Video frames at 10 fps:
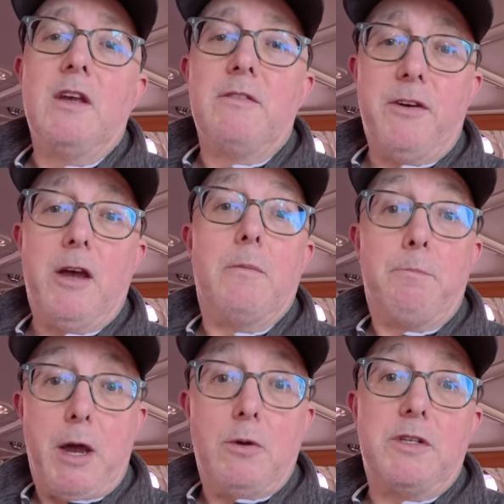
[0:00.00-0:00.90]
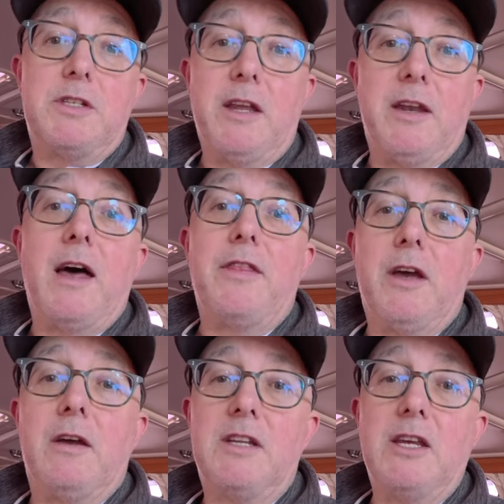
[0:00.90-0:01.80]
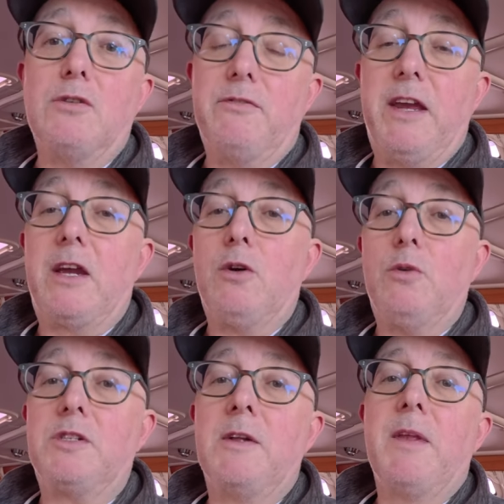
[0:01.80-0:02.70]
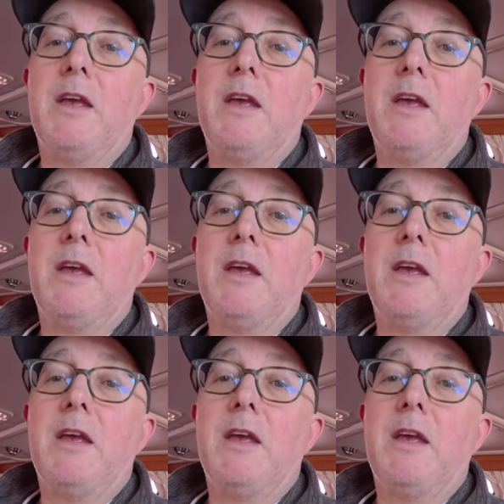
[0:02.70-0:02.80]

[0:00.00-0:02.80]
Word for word: for boats and other diesel vehicles